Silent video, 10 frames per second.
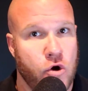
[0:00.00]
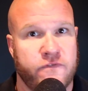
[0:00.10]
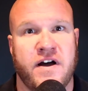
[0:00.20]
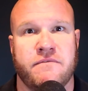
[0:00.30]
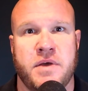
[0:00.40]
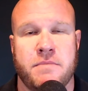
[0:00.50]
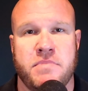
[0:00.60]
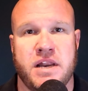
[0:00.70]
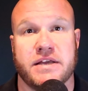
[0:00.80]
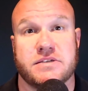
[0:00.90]
No
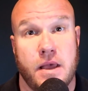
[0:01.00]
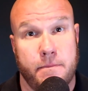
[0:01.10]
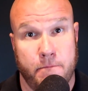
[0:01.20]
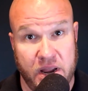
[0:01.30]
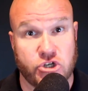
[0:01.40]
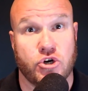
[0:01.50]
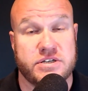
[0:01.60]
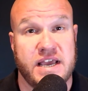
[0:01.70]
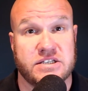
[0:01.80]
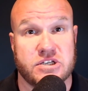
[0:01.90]
5-minute meetings.
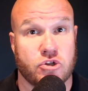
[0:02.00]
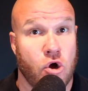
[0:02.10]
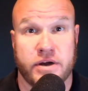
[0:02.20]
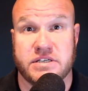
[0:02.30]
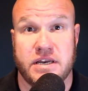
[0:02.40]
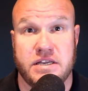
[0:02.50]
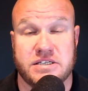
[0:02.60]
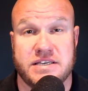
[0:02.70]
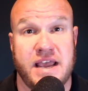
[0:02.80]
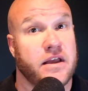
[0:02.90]
Make sure it takes as long as
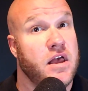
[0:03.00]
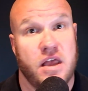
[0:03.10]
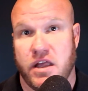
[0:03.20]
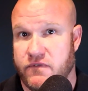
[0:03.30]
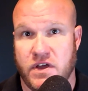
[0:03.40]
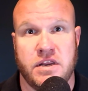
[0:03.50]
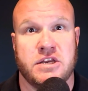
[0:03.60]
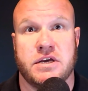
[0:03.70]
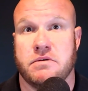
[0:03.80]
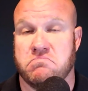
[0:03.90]
it needs to take. If
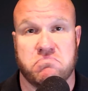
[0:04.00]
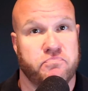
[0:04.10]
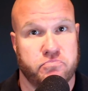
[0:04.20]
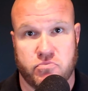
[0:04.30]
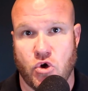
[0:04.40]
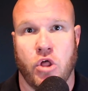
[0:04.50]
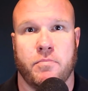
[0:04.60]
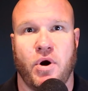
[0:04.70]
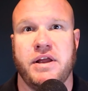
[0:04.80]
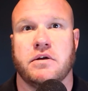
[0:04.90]
they need to
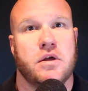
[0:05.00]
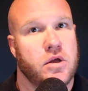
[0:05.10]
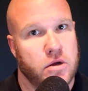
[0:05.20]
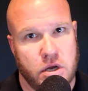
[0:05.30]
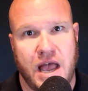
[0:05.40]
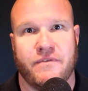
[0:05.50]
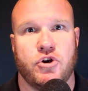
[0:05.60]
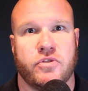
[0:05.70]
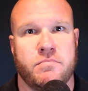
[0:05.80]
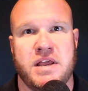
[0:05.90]
call a break,
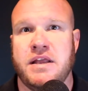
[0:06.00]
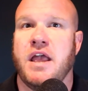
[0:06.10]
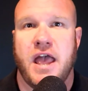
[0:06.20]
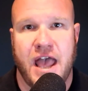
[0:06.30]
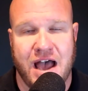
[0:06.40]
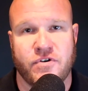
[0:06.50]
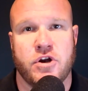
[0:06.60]
have another meeting,